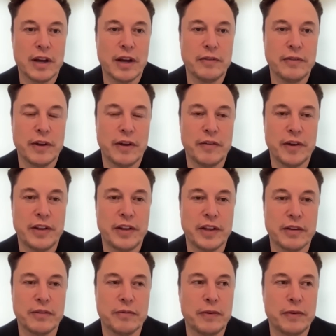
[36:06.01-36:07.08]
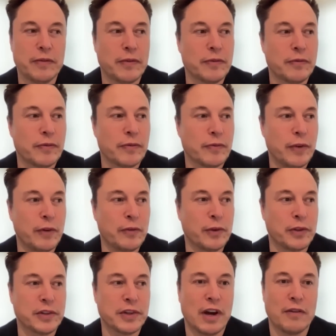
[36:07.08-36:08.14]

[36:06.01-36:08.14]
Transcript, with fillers: I, I mean, I think people's